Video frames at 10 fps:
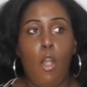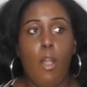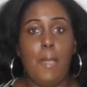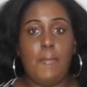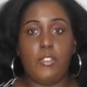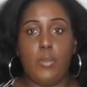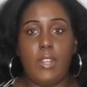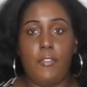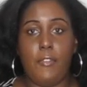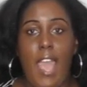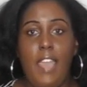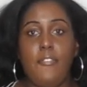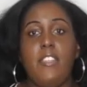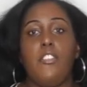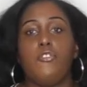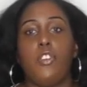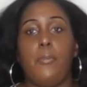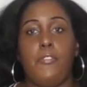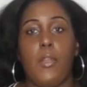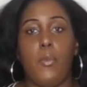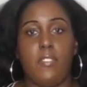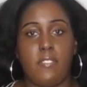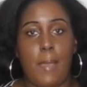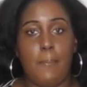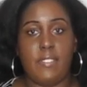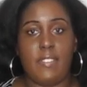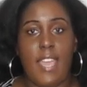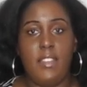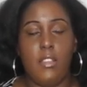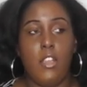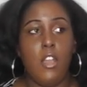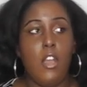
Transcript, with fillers: or maybe twenty-five, and then on top of it was ten percent.